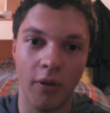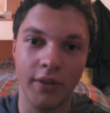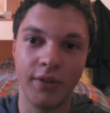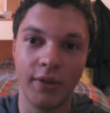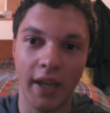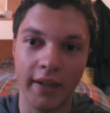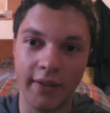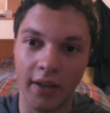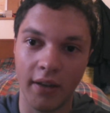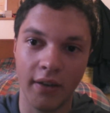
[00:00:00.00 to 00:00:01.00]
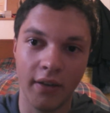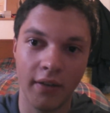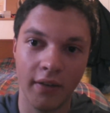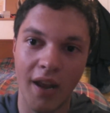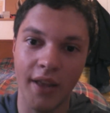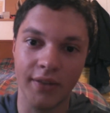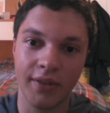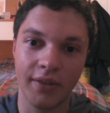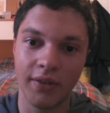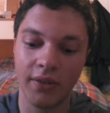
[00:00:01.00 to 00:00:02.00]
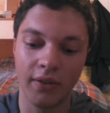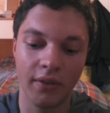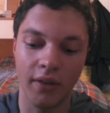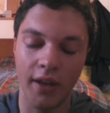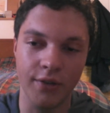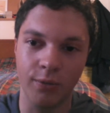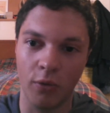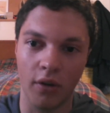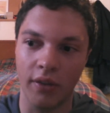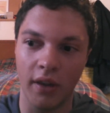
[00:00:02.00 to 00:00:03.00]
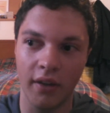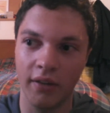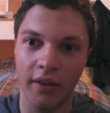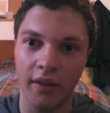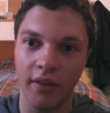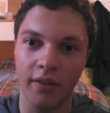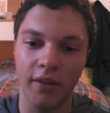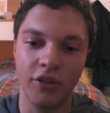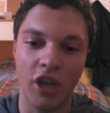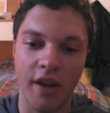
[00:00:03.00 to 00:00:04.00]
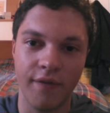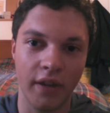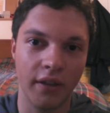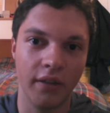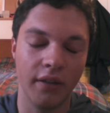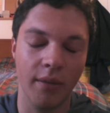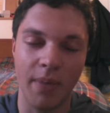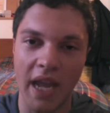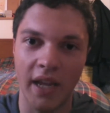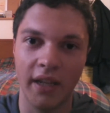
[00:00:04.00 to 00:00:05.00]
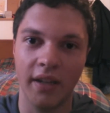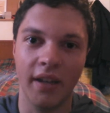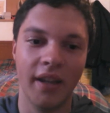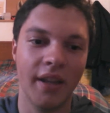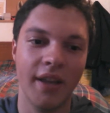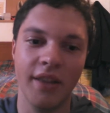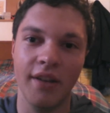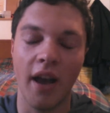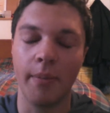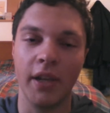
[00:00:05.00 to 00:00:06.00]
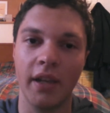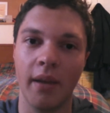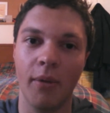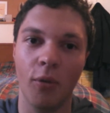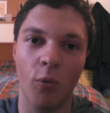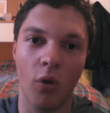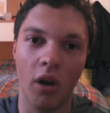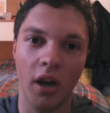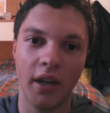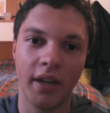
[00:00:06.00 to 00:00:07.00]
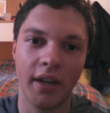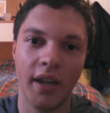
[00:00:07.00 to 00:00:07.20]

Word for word: once you get done, it's it's worth it. The the chafing, the pain, the not being able to walk.